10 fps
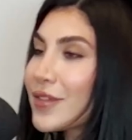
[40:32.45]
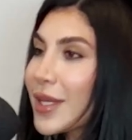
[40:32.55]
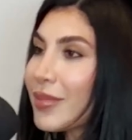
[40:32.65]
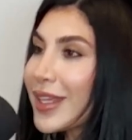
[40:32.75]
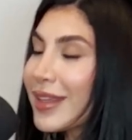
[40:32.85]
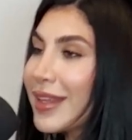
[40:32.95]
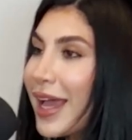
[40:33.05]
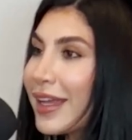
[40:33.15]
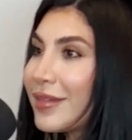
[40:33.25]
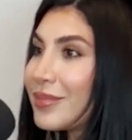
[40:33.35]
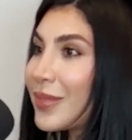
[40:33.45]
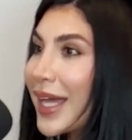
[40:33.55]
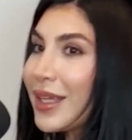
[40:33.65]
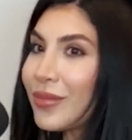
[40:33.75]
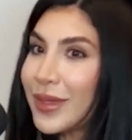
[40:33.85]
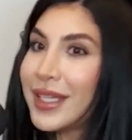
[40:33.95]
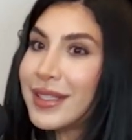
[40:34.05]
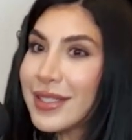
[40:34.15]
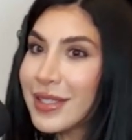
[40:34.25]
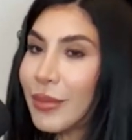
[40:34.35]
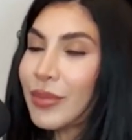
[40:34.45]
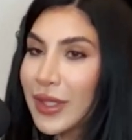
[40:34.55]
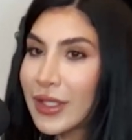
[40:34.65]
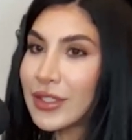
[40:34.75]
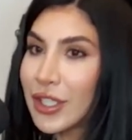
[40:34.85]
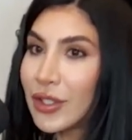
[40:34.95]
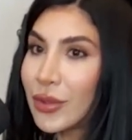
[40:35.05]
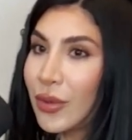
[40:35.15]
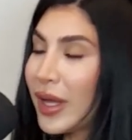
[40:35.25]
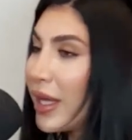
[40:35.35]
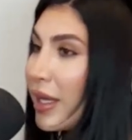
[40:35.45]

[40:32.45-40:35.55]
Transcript: something that might mean something to you.